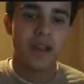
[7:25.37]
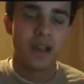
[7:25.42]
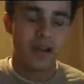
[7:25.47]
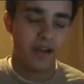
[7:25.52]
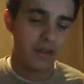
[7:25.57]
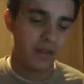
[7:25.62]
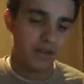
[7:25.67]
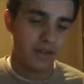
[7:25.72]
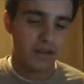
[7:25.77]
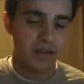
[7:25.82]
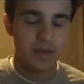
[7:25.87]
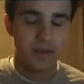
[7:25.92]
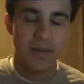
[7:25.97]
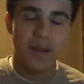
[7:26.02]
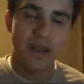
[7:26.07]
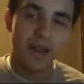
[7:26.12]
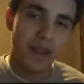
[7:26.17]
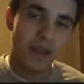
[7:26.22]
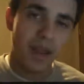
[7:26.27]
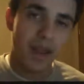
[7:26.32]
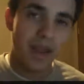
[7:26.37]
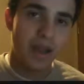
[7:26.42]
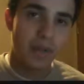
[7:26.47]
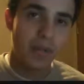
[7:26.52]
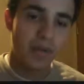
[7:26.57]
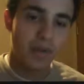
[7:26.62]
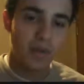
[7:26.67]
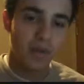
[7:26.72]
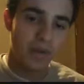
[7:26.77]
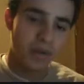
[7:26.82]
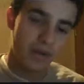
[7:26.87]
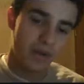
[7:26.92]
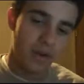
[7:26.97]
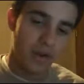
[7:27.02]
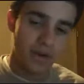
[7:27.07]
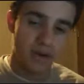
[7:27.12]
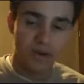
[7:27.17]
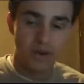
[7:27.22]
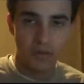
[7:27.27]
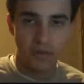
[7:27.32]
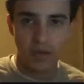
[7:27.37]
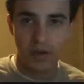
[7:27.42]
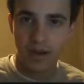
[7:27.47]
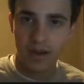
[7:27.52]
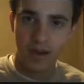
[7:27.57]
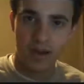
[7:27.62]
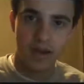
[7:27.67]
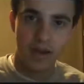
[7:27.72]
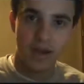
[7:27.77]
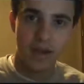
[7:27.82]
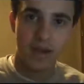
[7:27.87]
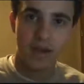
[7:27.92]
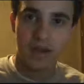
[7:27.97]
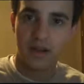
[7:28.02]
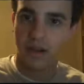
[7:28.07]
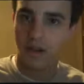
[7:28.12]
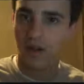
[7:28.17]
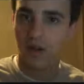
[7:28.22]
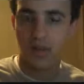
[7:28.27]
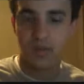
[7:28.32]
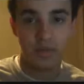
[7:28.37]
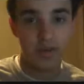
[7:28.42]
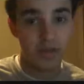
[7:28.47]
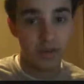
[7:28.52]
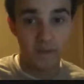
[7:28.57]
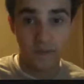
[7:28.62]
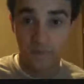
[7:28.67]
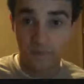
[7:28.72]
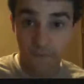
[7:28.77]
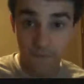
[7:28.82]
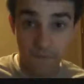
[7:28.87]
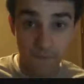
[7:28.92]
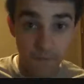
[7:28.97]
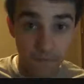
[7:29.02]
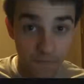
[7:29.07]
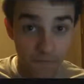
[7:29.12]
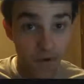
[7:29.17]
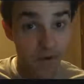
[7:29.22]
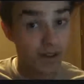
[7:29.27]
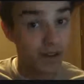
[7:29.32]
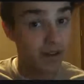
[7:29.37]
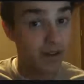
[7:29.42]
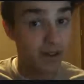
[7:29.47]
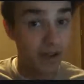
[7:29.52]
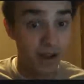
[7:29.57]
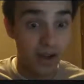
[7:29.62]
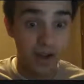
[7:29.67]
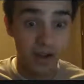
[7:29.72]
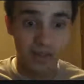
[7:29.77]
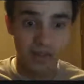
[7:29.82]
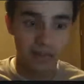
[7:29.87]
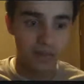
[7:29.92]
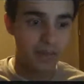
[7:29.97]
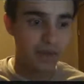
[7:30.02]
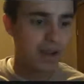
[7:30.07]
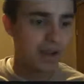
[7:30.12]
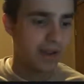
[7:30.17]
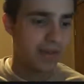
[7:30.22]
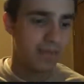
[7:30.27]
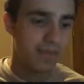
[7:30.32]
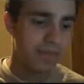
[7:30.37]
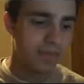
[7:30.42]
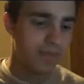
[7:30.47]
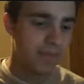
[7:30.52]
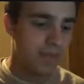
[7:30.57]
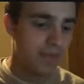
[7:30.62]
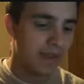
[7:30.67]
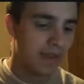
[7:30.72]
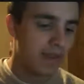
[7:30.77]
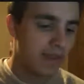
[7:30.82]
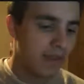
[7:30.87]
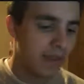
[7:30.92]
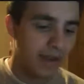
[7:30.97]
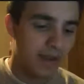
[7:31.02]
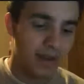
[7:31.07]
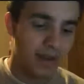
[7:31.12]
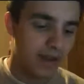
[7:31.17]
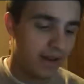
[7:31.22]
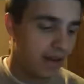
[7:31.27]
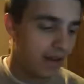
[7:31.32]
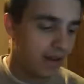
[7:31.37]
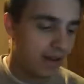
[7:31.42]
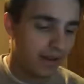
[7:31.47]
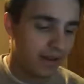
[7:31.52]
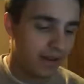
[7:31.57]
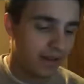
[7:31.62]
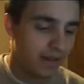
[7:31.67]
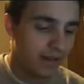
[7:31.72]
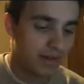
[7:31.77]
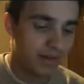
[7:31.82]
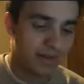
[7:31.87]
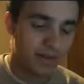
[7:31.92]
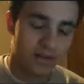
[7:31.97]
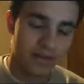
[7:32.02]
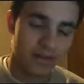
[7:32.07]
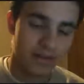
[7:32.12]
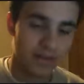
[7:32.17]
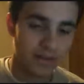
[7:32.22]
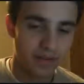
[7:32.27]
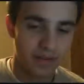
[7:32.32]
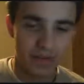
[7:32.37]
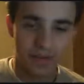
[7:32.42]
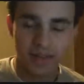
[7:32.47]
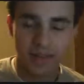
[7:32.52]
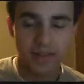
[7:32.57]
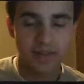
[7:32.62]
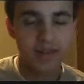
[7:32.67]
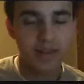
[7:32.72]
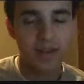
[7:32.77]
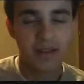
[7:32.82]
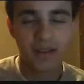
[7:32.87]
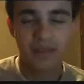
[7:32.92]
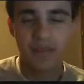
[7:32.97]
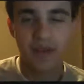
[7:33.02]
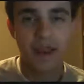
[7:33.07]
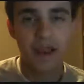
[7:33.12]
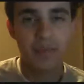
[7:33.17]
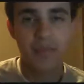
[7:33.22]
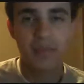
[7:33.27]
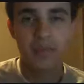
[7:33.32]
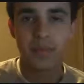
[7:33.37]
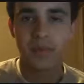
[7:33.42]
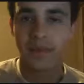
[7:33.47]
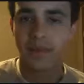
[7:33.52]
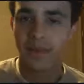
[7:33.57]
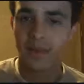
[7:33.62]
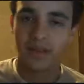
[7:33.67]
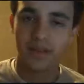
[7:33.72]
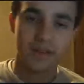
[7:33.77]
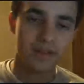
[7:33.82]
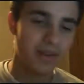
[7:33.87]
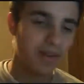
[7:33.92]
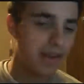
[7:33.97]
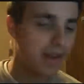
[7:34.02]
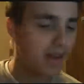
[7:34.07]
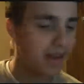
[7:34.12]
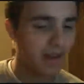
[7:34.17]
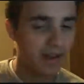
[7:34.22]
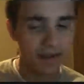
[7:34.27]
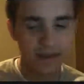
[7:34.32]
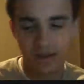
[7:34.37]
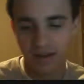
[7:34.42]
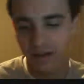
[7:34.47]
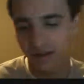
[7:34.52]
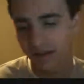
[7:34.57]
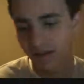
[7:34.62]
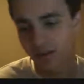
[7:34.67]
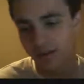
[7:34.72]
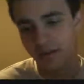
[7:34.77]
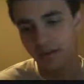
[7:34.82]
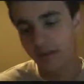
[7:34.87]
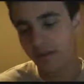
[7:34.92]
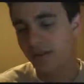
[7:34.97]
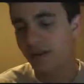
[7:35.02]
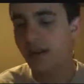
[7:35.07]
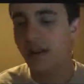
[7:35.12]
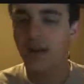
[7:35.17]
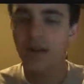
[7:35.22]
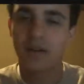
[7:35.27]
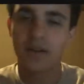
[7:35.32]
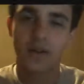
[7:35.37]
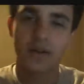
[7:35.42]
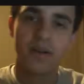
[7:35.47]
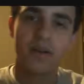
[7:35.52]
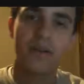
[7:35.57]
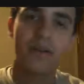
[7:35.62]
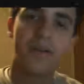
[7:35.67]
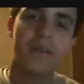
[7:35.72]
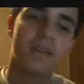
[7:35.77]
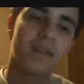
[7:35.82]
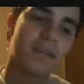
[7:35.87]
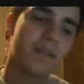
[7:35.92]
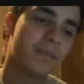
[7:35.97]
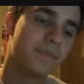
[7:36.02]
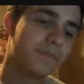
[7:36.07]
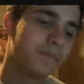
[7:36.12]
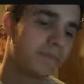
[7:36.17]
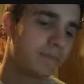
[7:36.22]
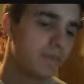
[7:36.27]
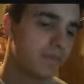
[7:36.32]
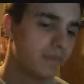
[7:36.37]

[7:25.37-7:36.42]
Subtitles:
kind of comedic game to a dark, gritty, really fucking awesome game. And like this, it's things that happen with like Zidane and certain characters, and